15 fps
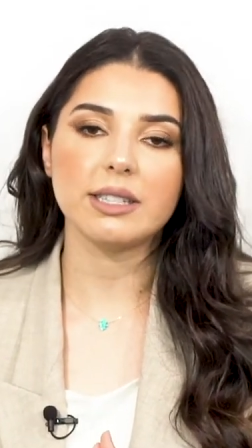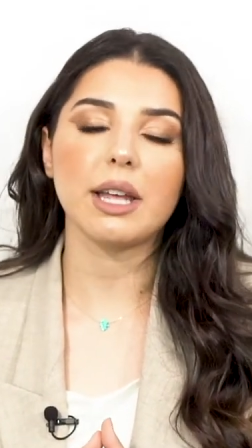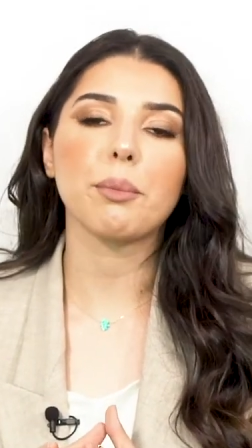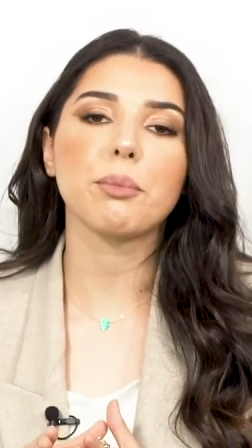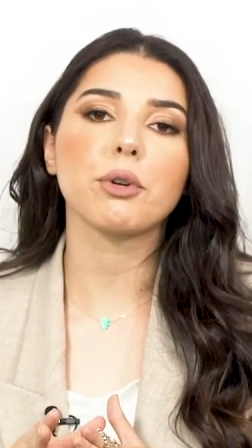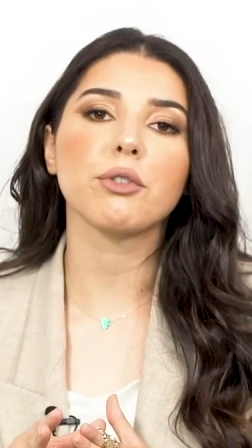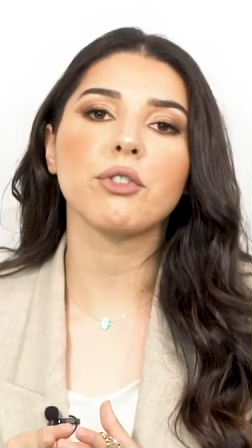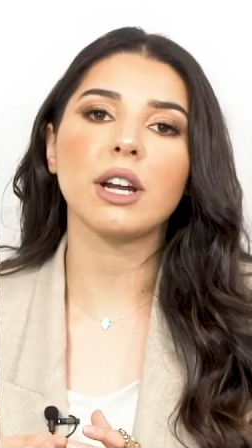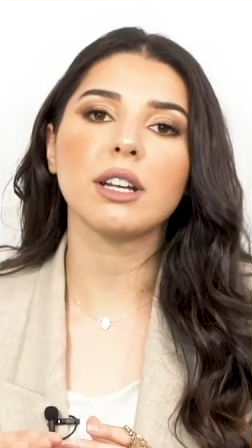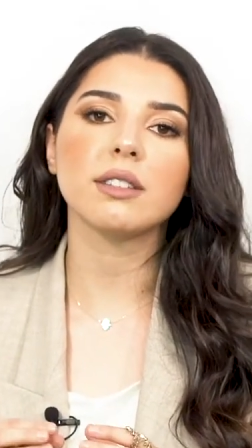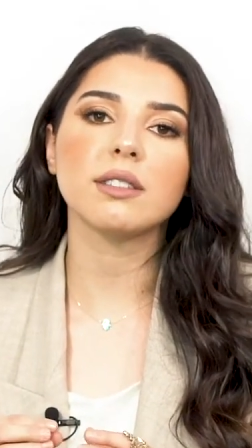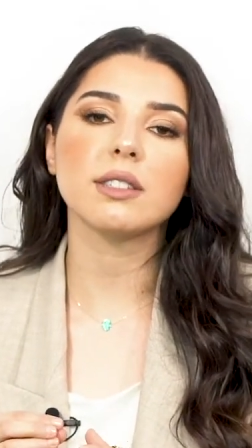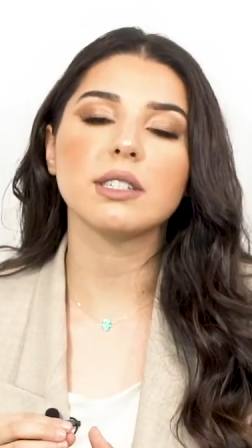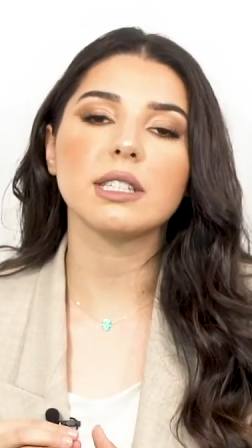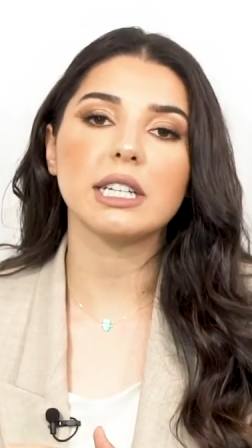that
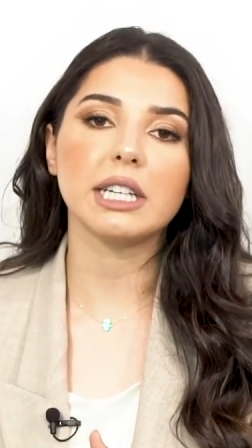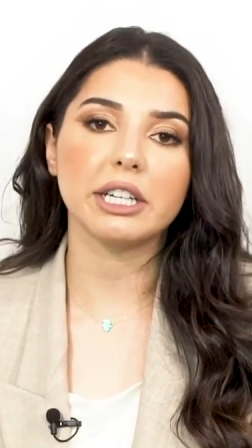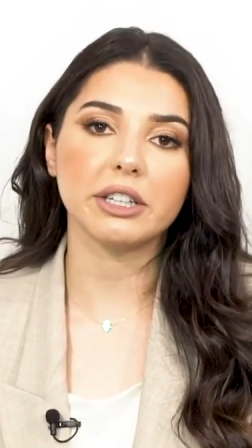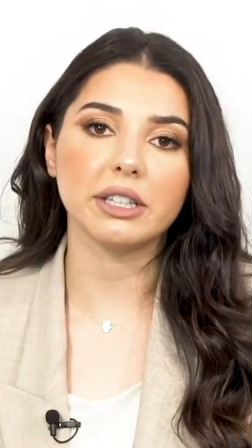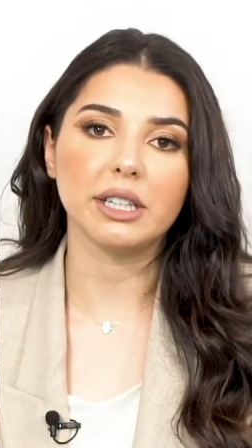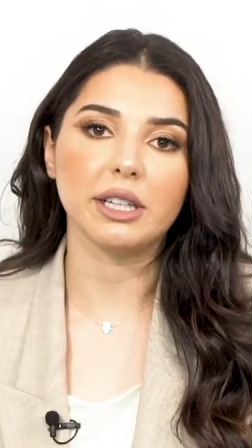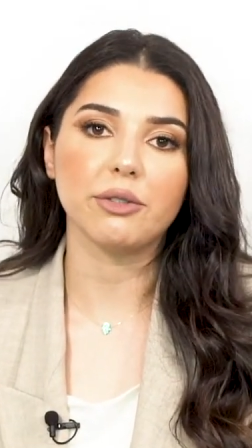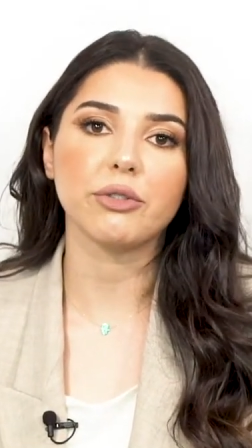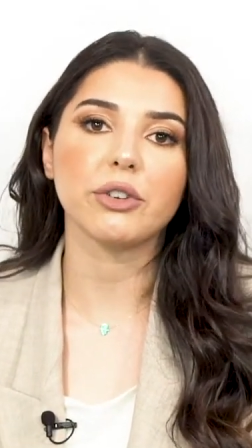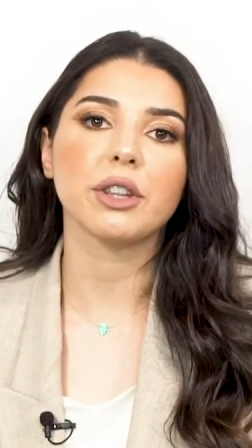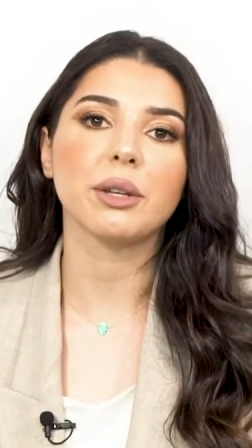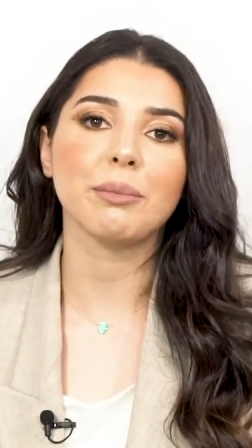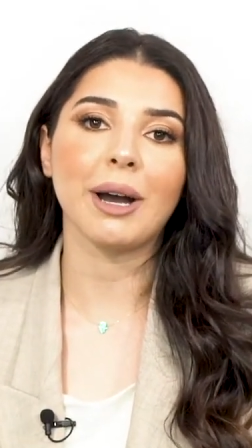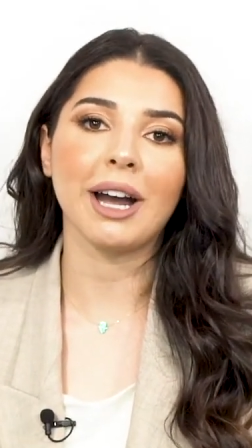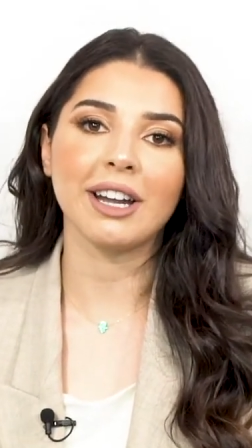provides security for
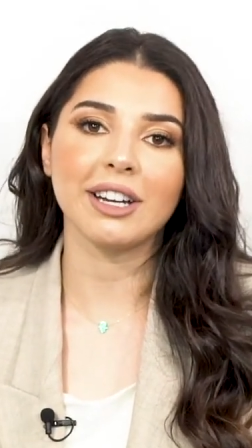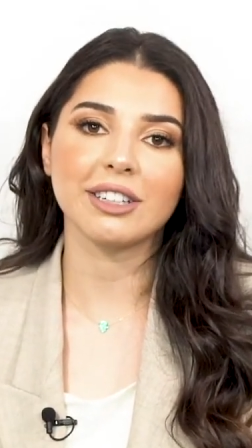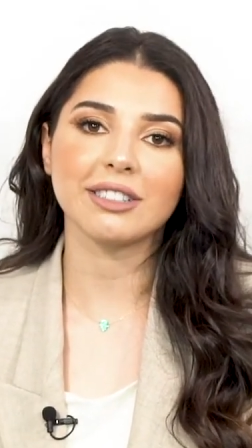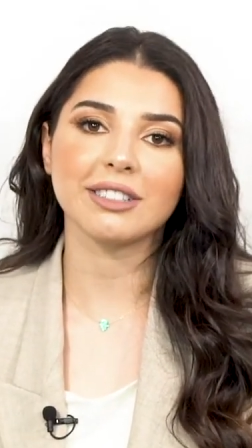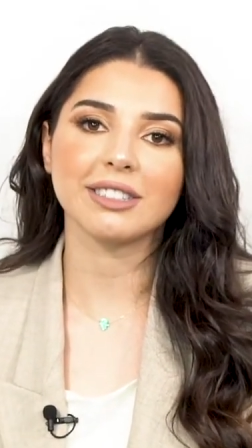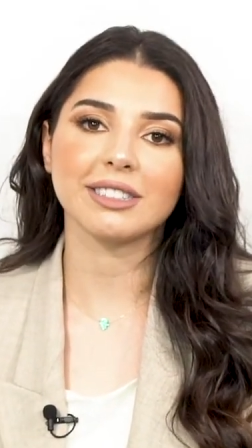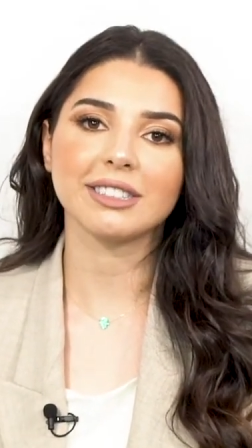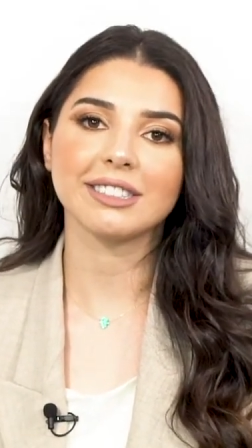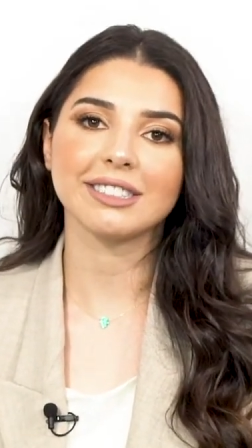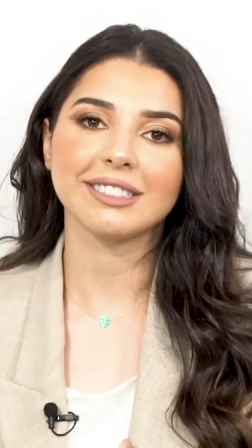the buyers.